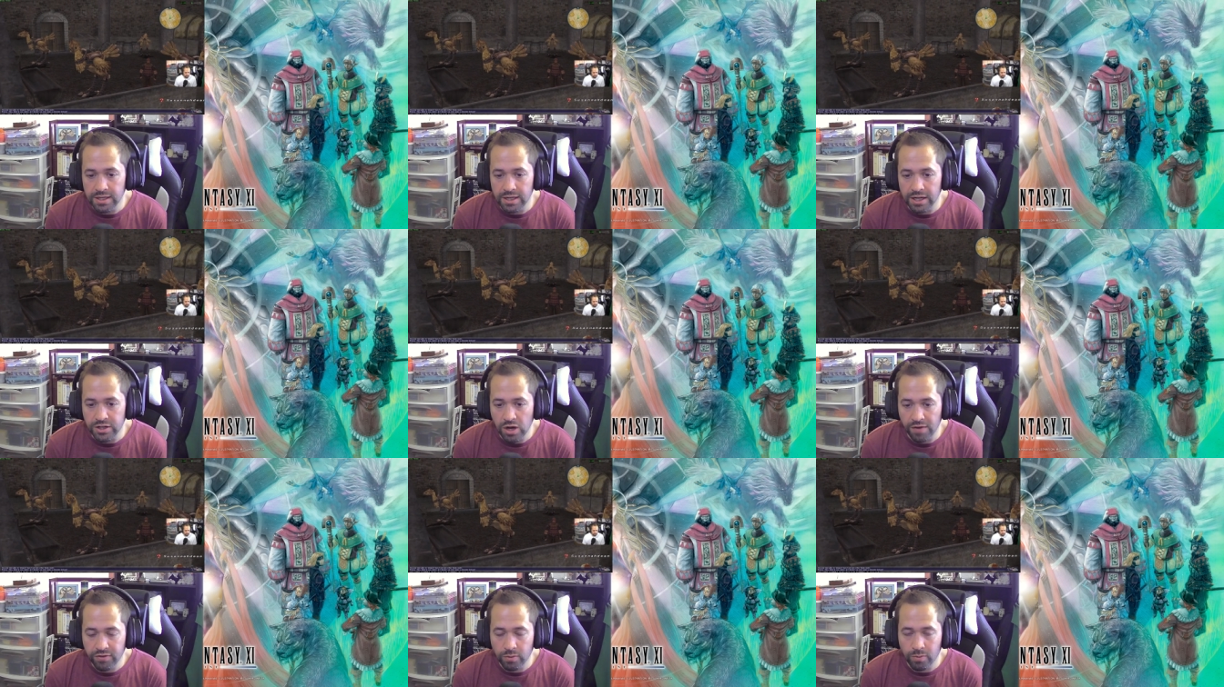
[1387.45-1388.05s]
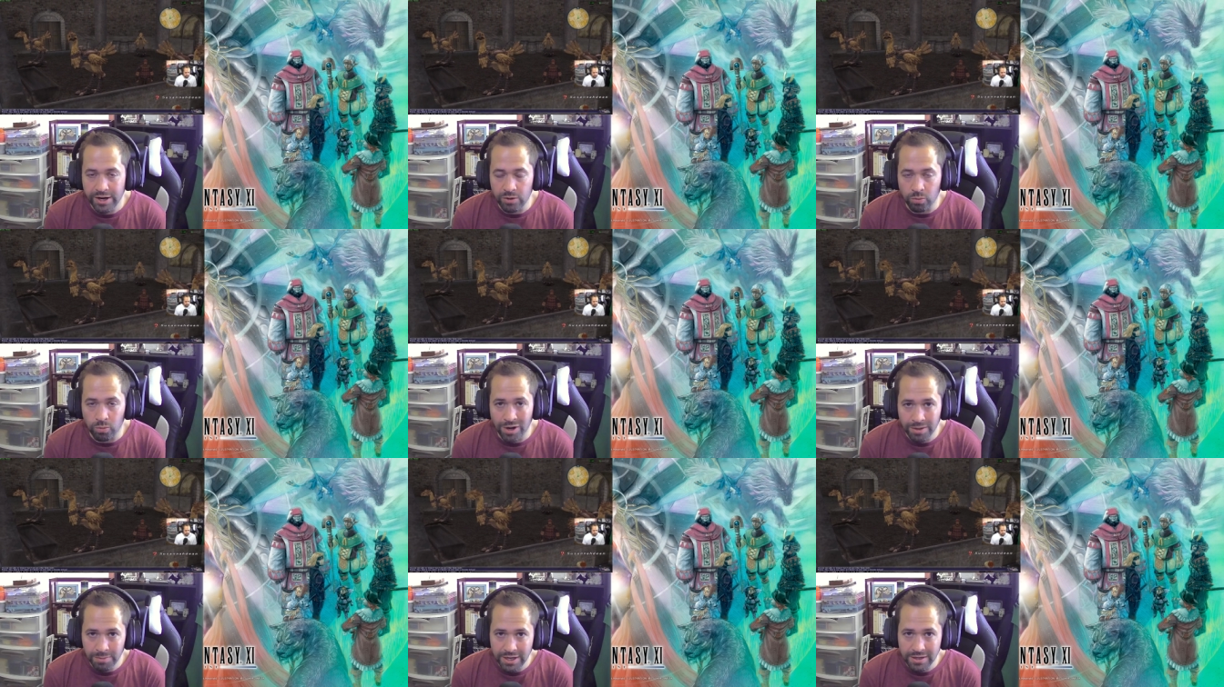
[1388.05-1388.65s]
you have to wait
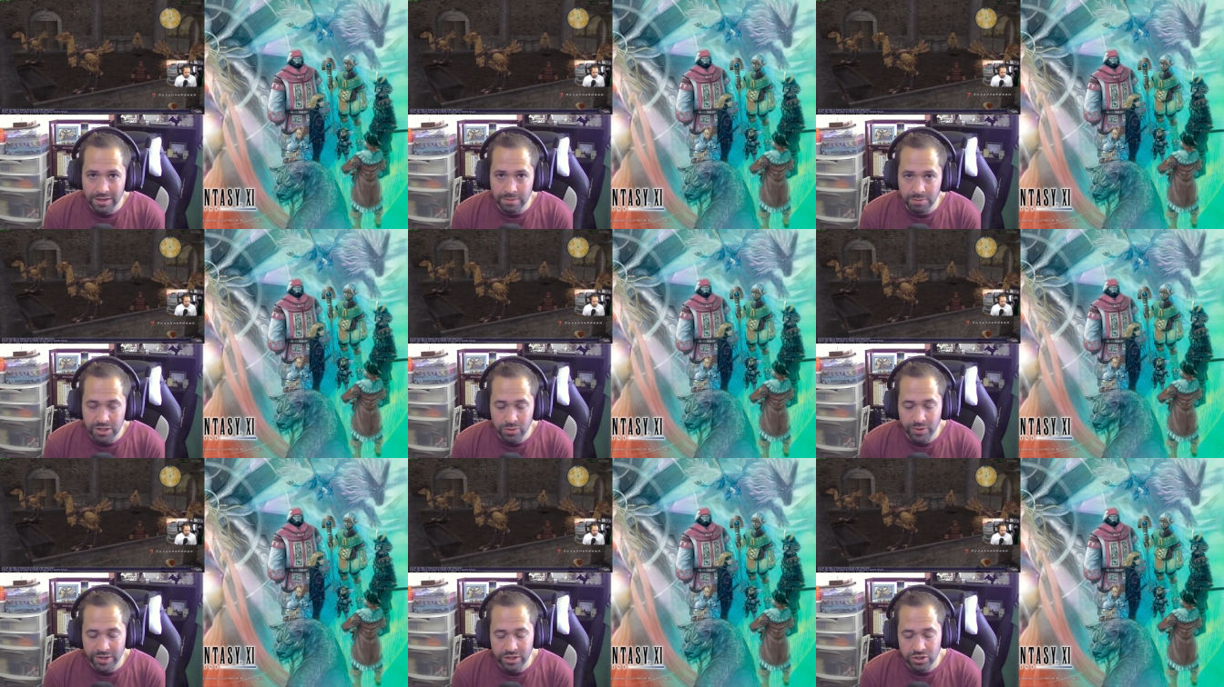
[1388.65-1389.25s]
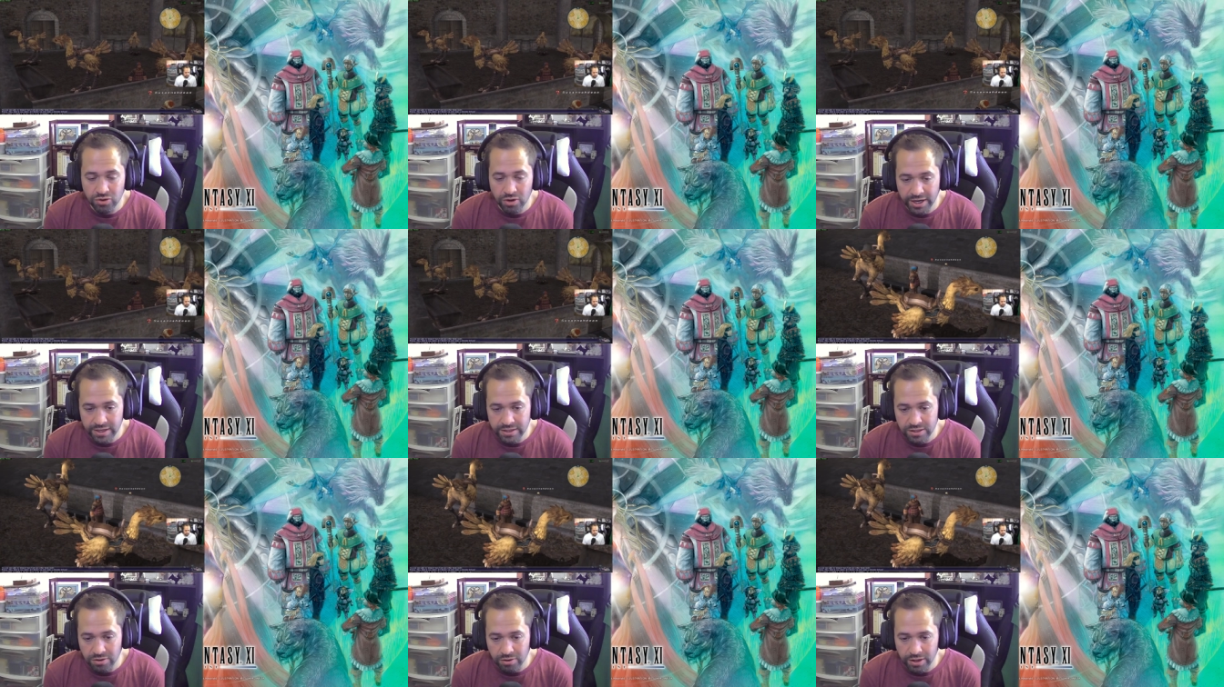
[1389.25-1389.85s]
1 minute in between
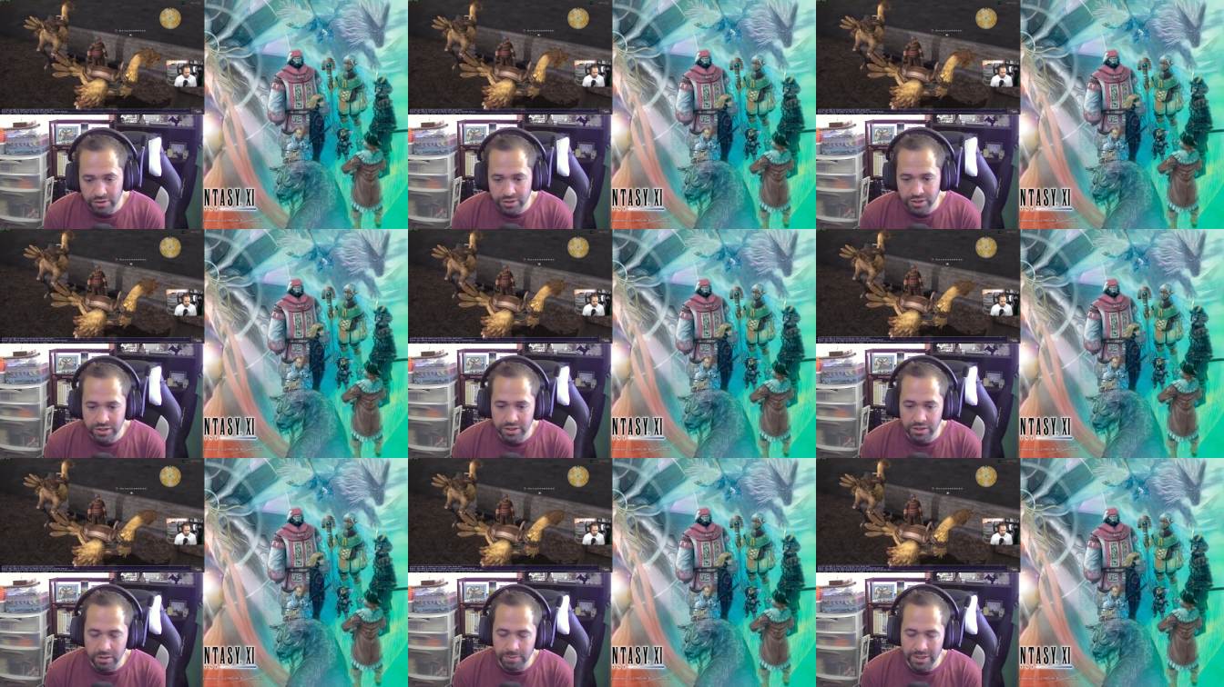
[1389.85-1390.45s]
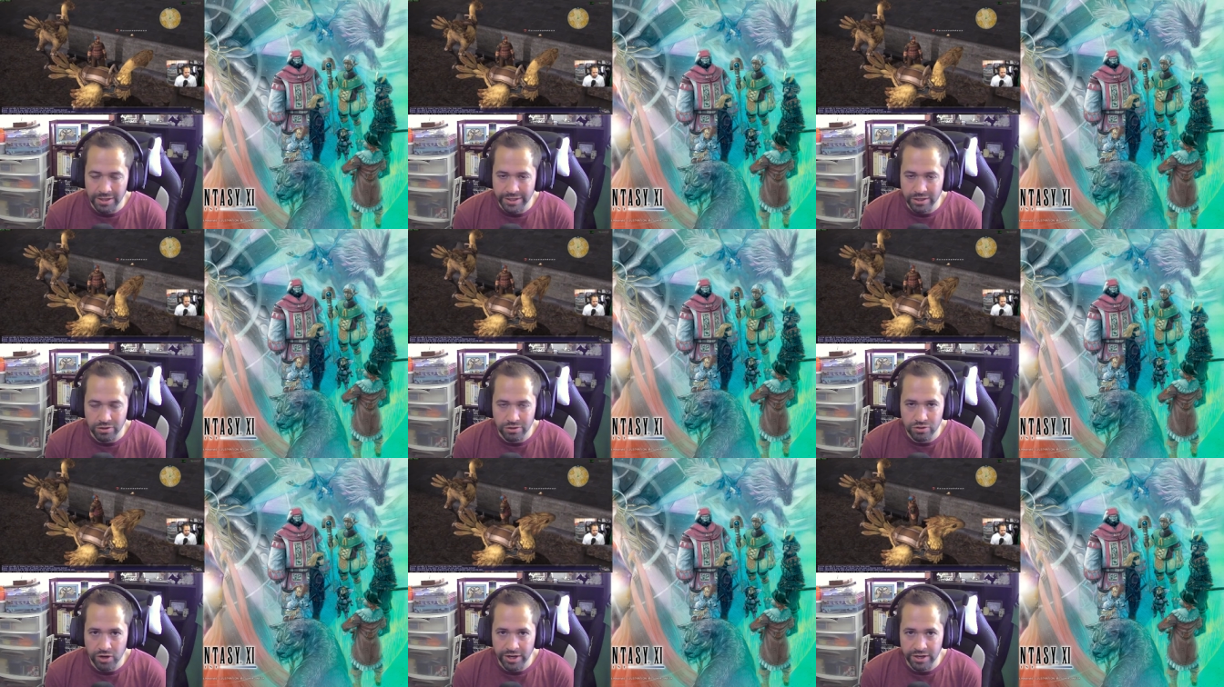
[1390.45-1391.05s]
trades, or else it'll be like
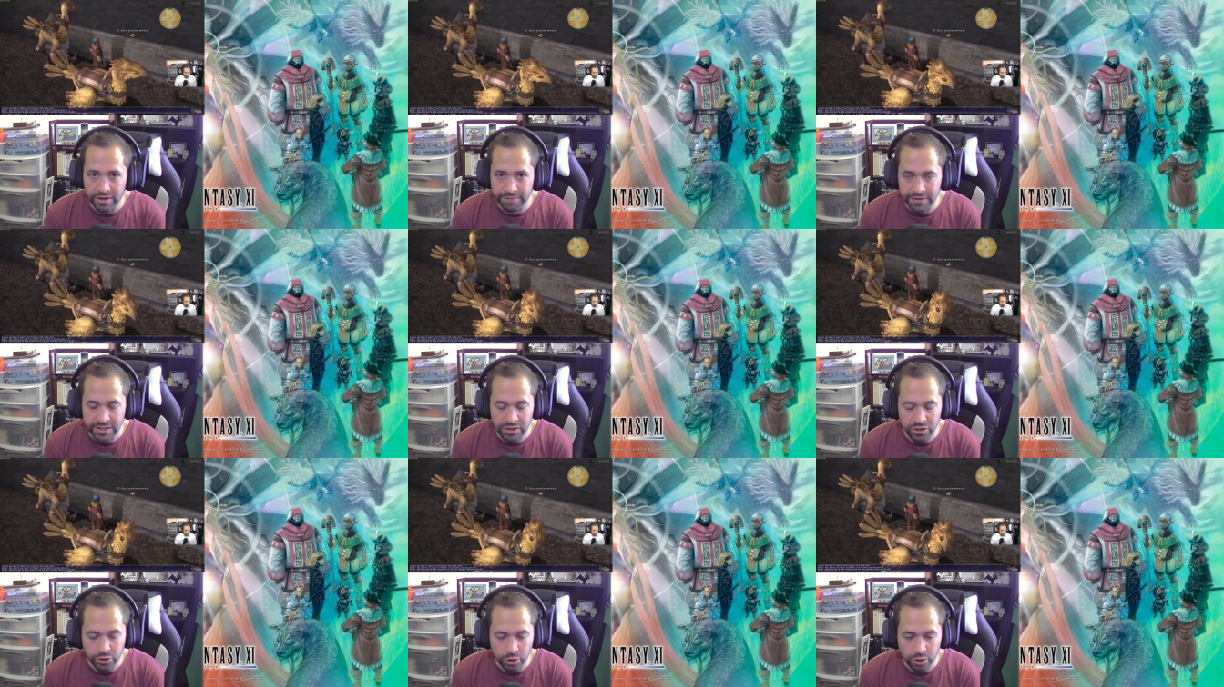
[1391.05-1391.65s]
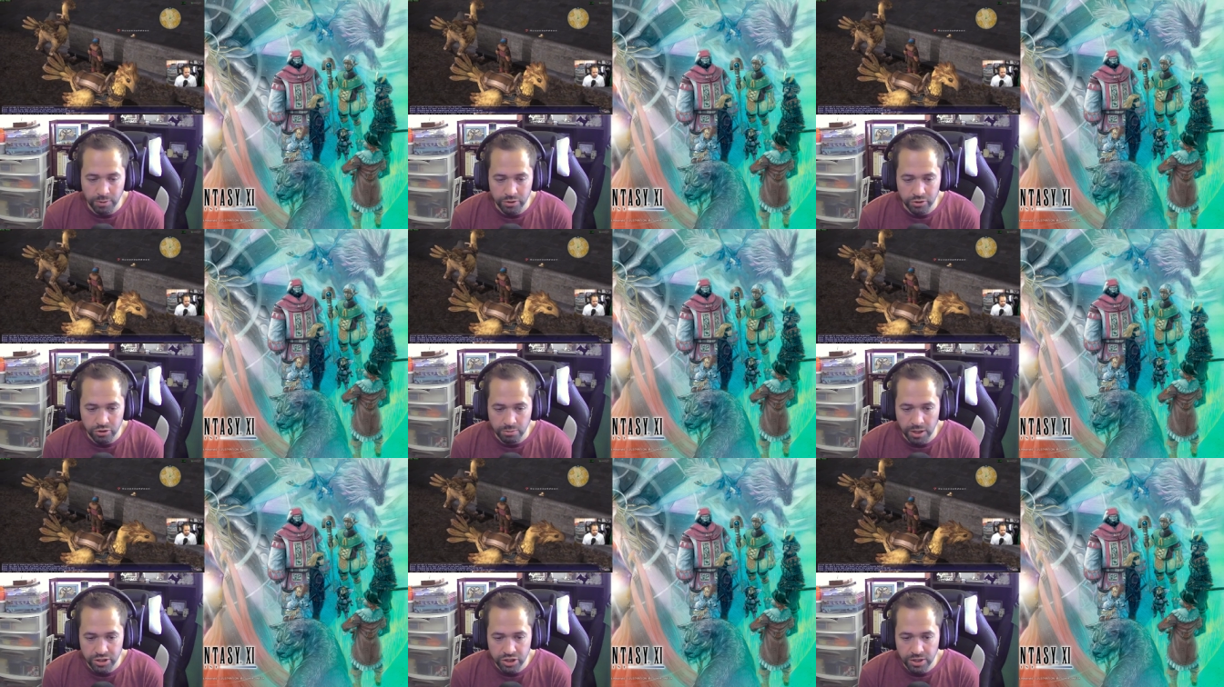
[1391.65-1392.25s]
you're trying to feed the Chocobo too
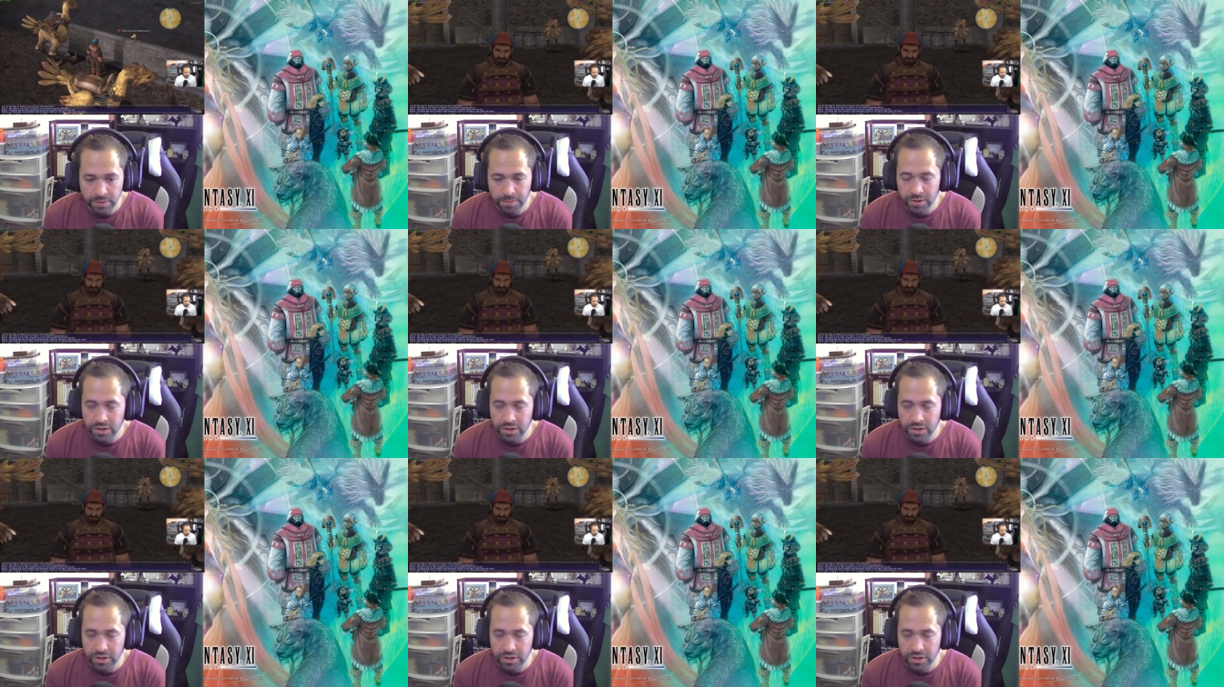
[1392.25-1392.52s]
much.